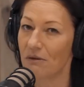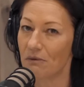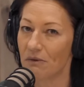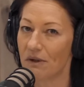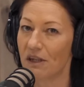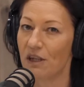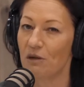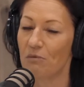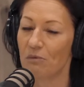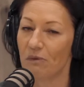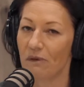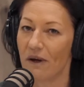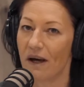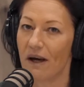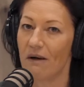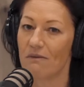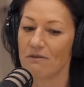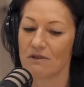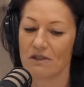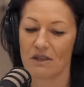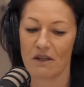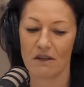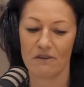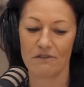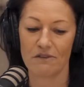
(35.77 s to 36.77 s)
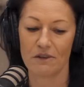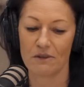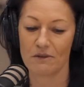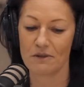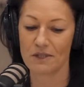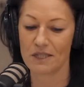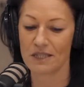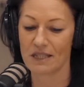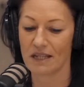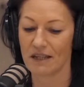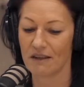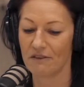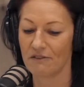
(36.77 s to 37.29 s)
really proud of
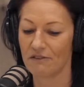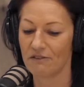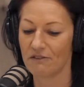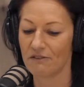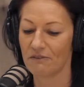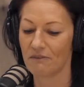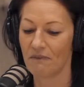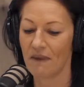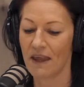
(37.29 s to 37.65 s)
yourself.